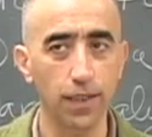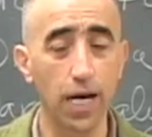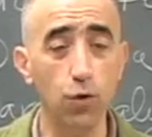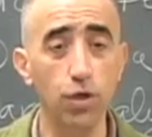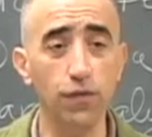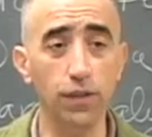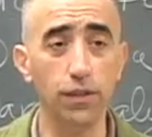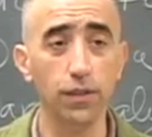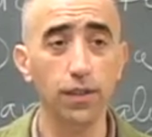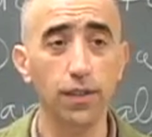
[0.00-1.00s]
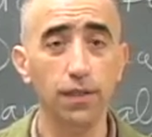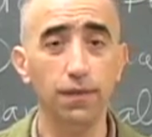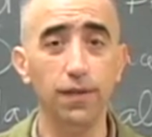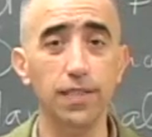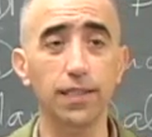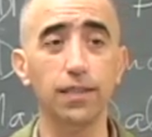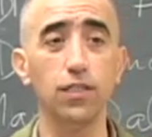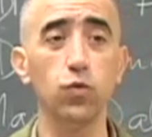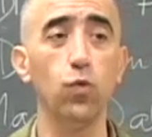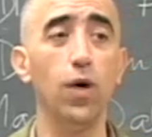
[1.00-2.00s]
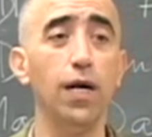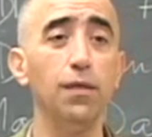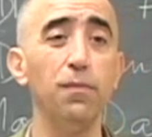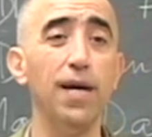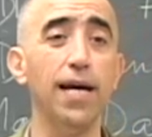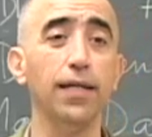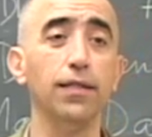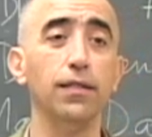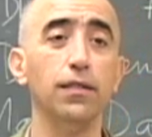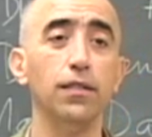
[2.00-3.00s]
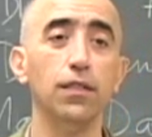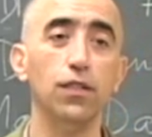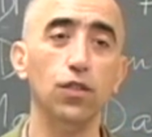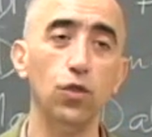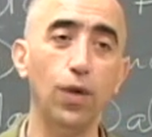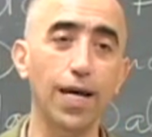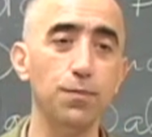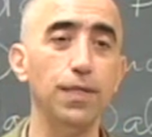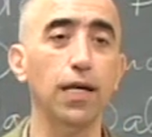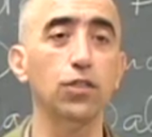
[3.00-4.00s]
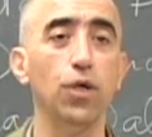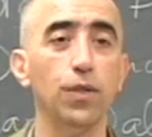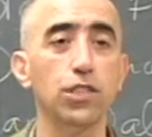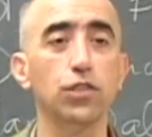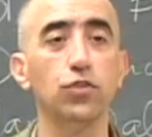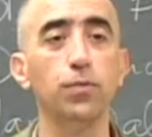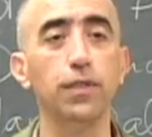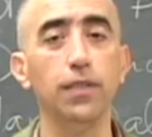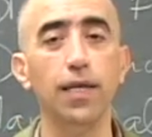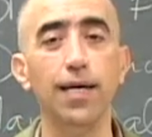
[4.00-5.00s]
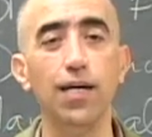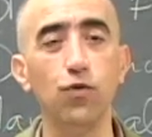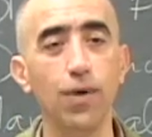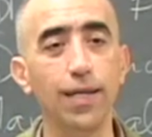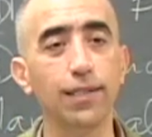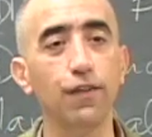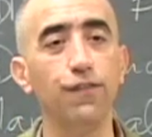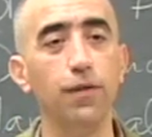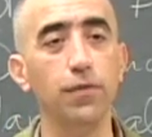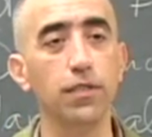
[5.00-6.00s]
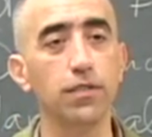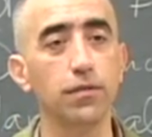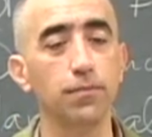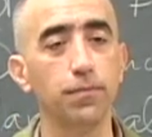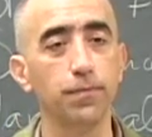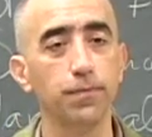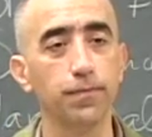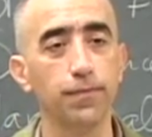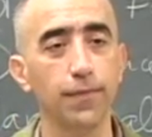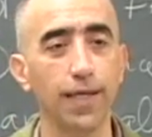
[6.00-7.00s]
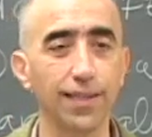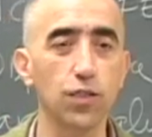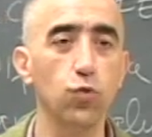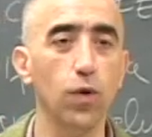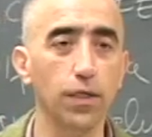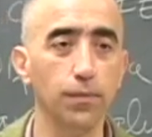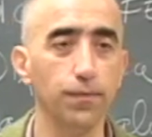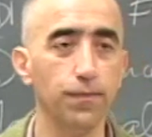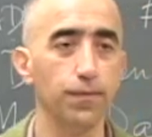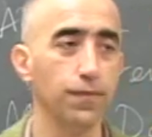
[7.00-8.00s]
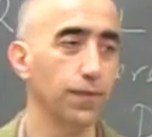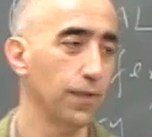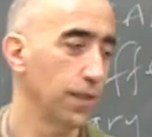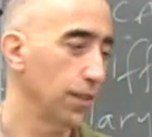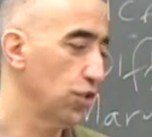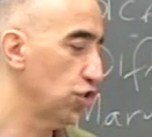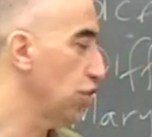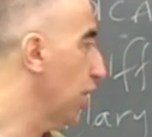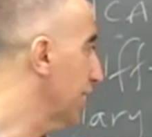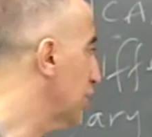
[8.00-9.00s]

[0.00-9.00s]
However, there is at least one man who has been acknowledged to be a radical feminist at least one, John